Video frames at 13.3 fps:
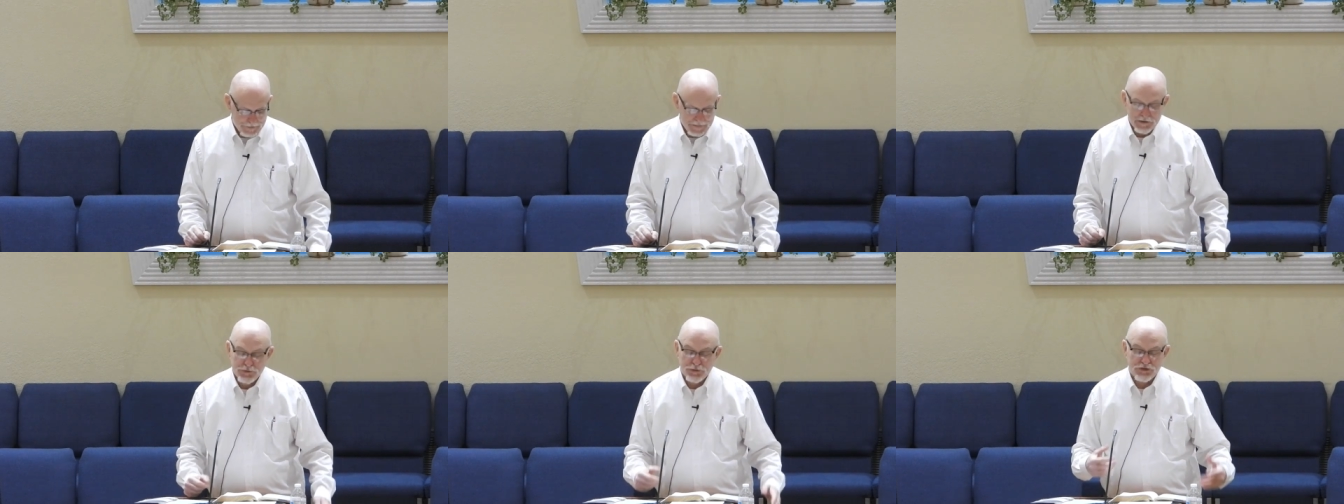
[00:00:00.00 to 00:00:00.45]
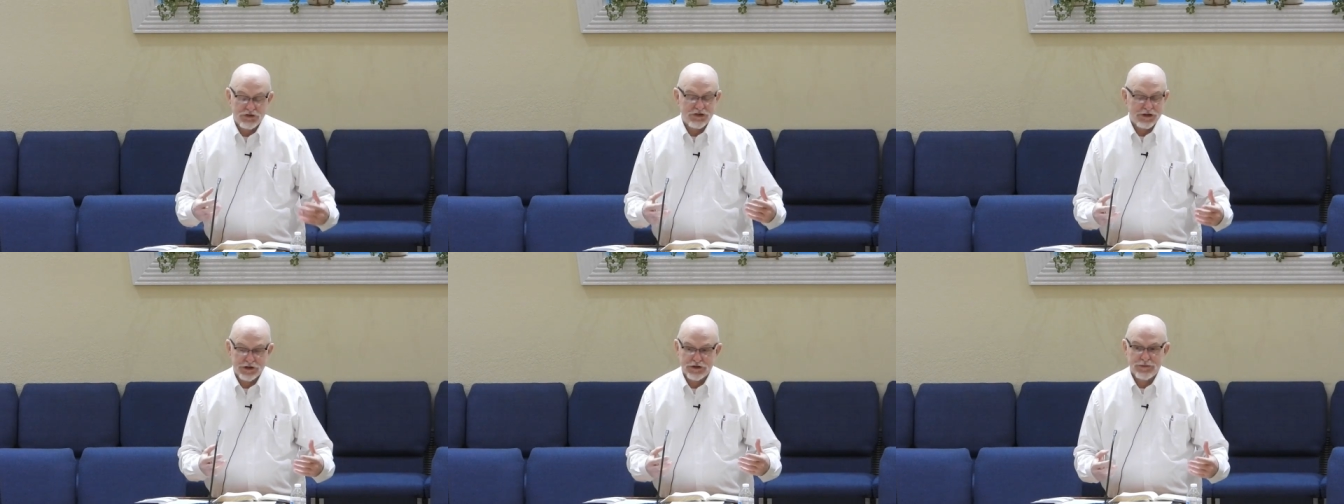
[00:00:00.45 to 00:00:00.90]
this was
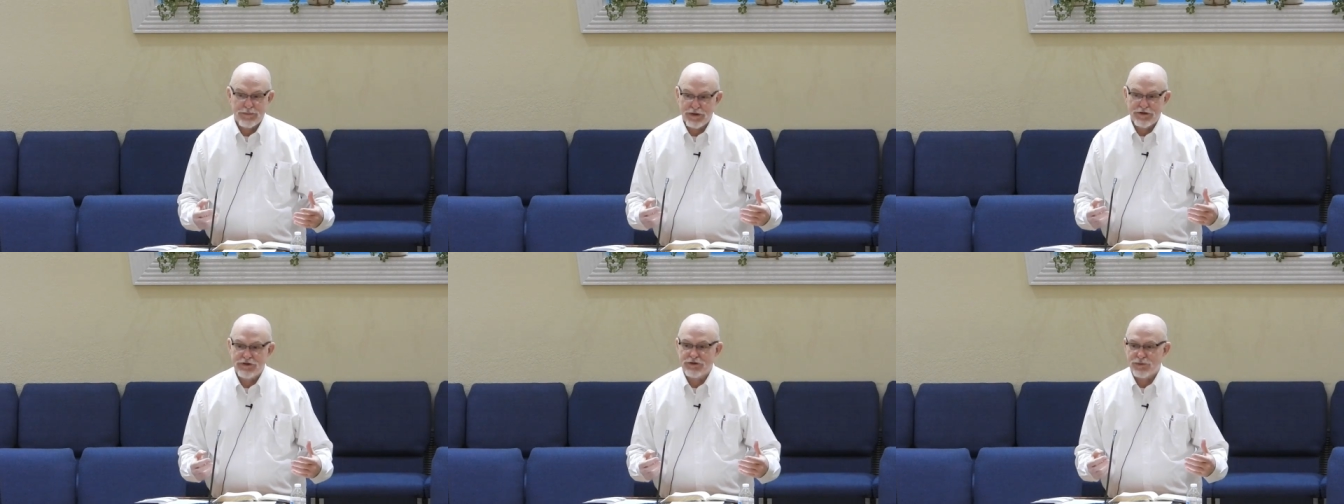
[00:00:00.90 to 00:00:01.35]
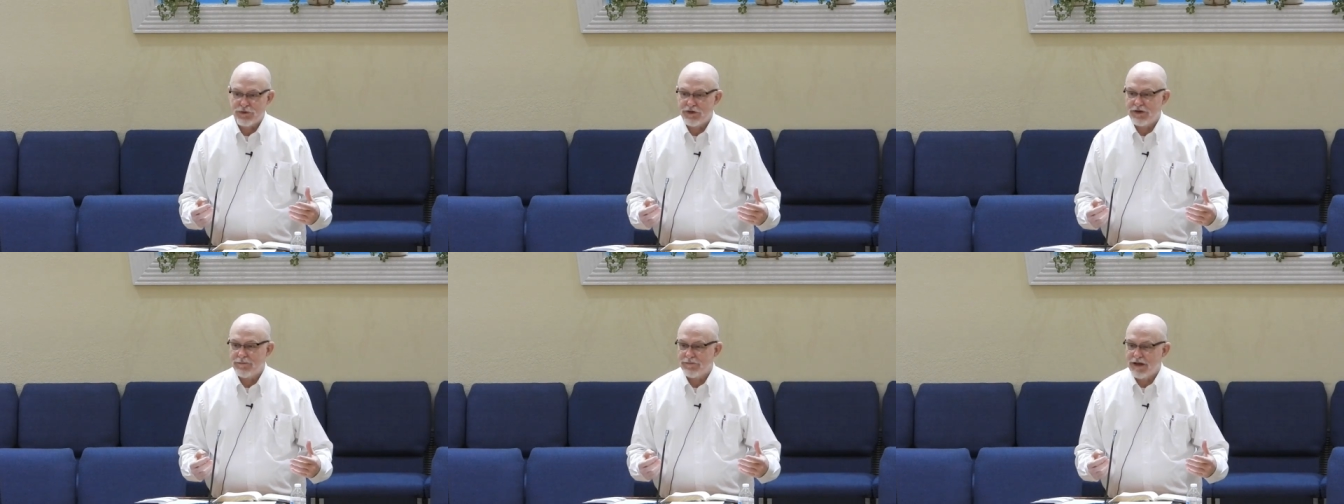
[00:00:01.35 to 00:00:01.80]
serious business
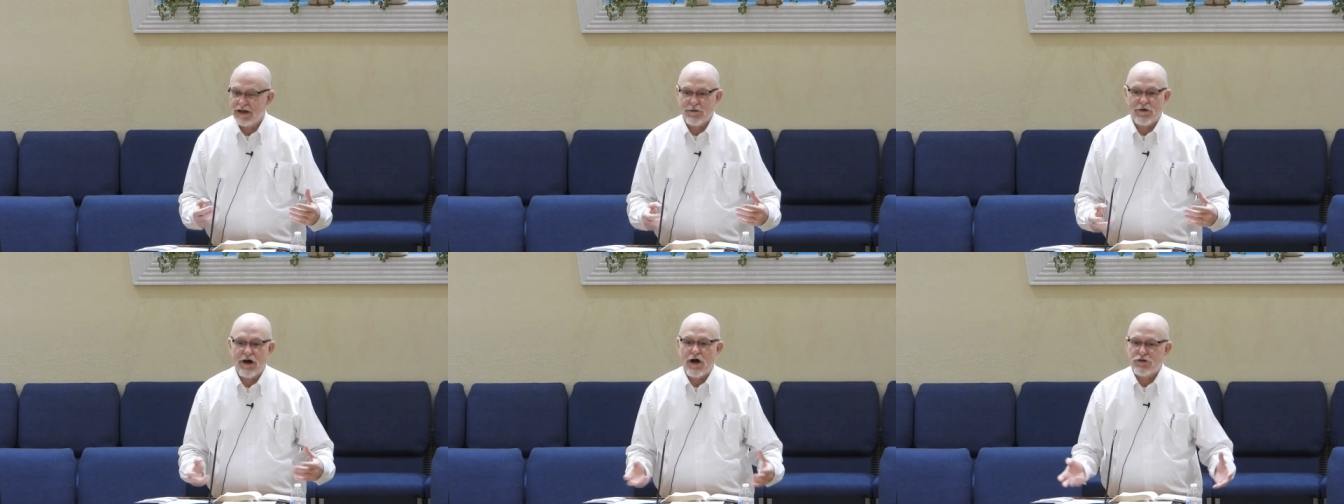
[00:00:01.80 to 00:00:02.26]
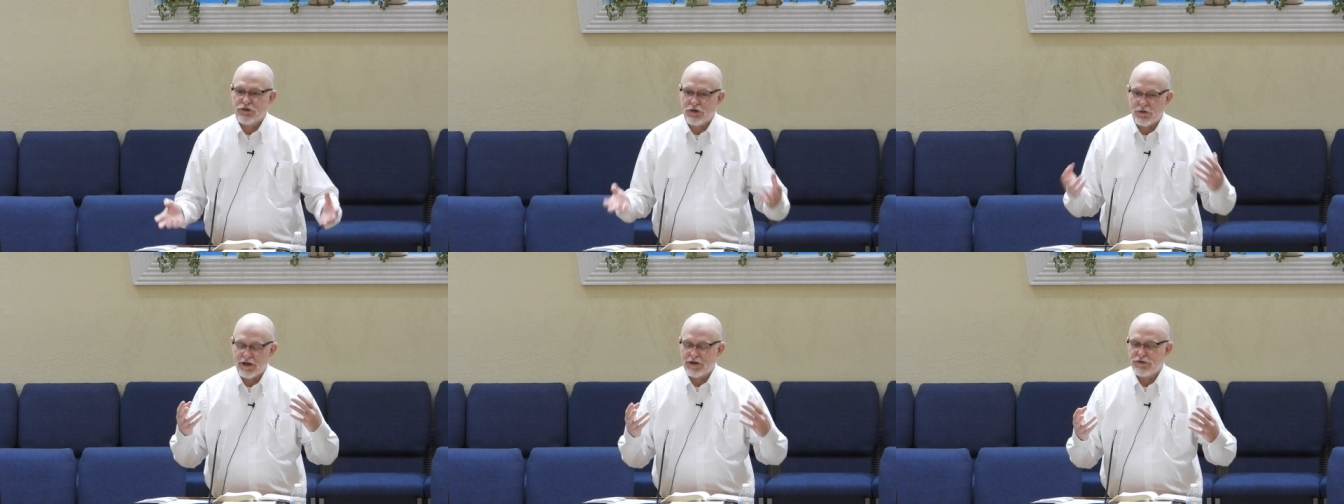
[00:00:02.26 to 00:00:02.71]
with them. They would
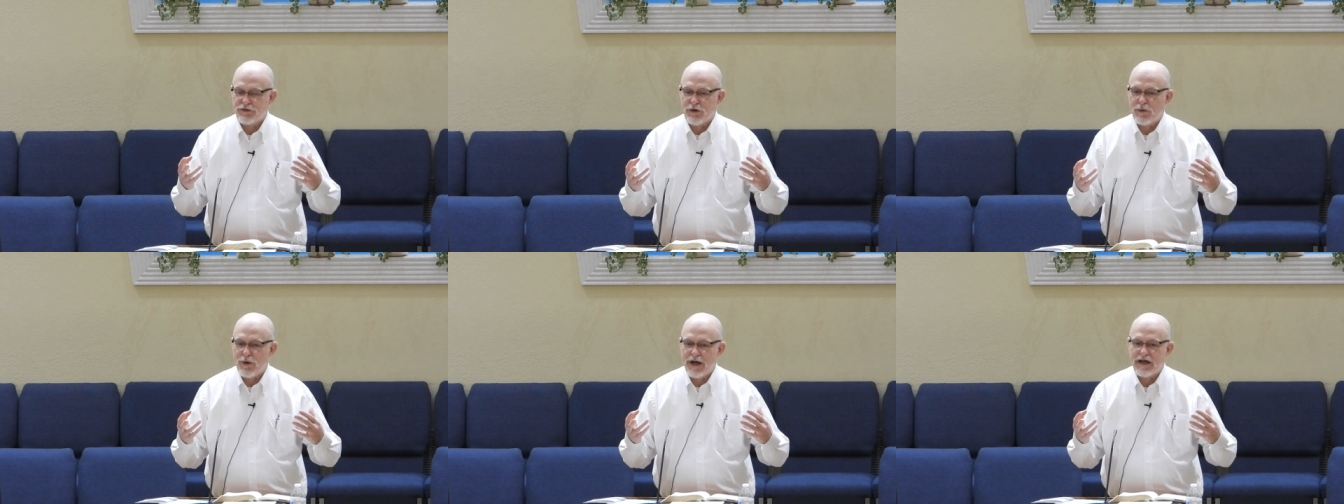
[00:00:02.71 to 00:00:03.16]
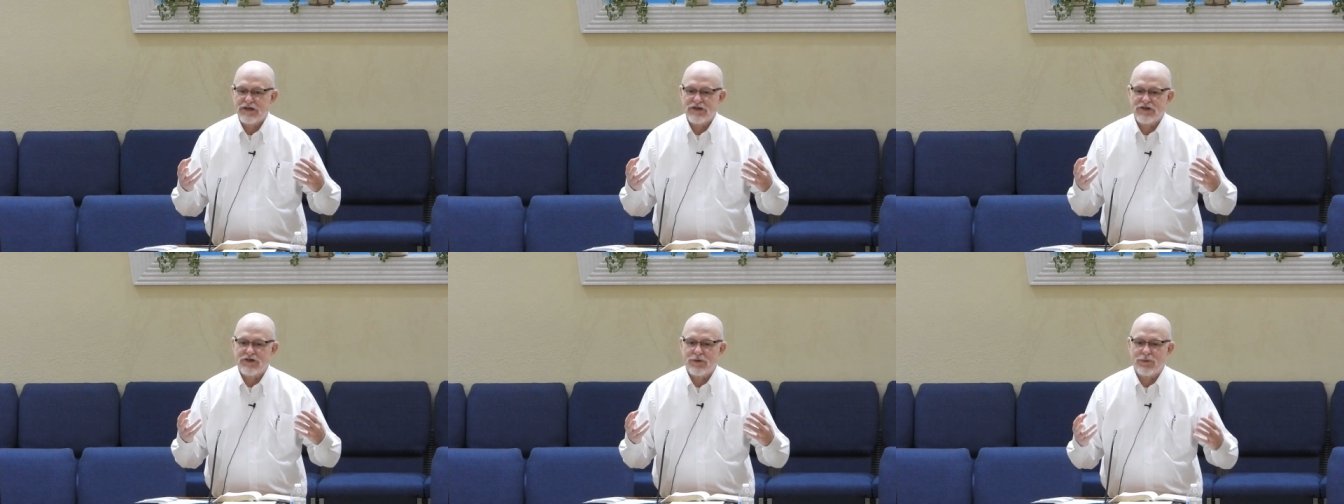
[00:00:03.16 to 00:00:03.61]
also they throw
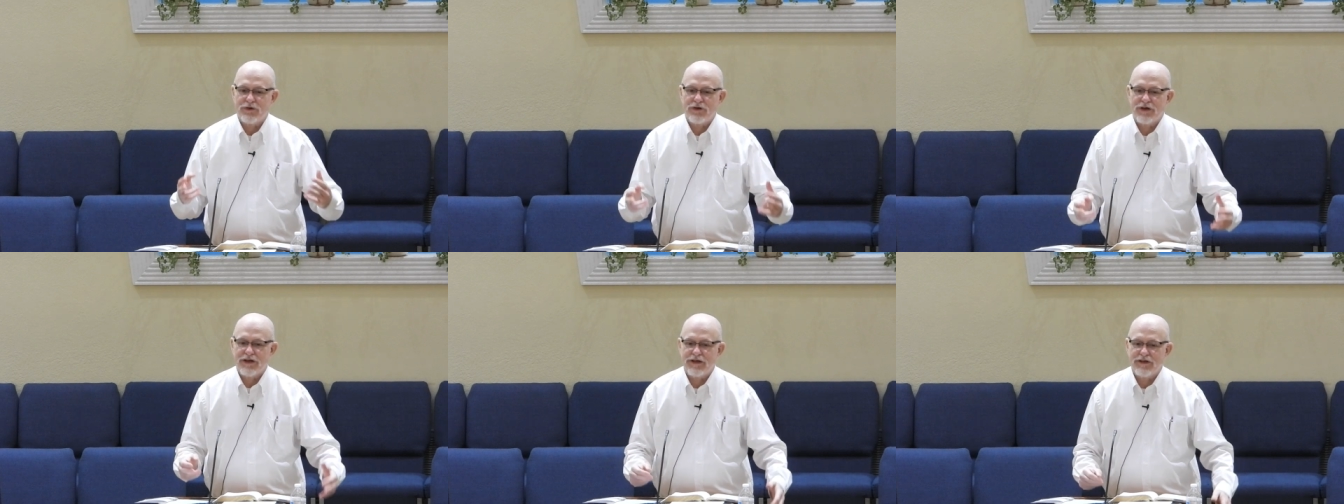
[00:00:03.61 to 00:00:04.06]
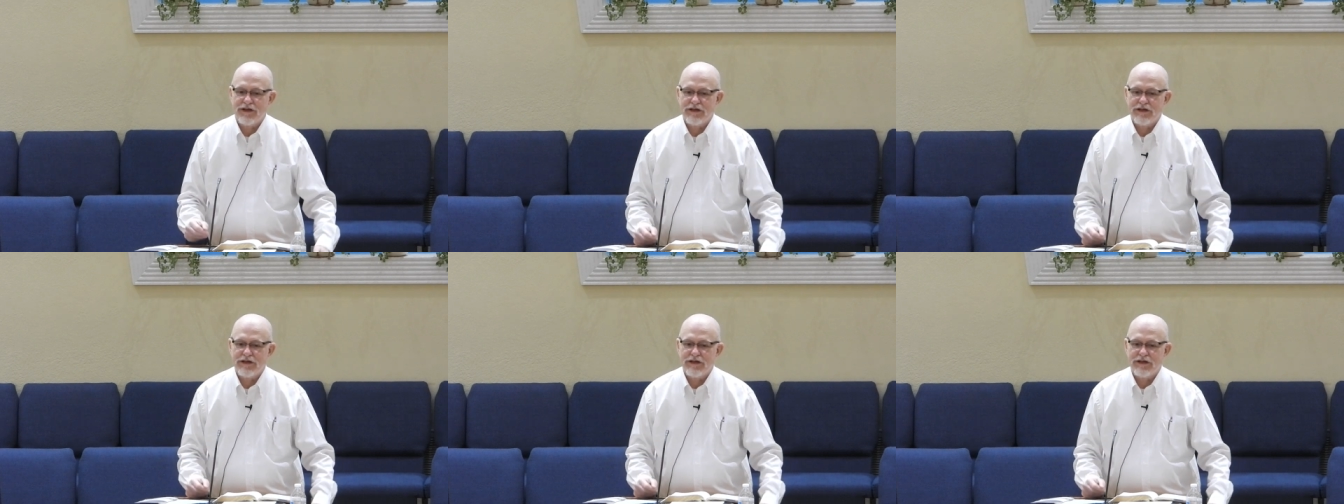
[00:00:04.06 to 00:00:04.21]
ashes on their head.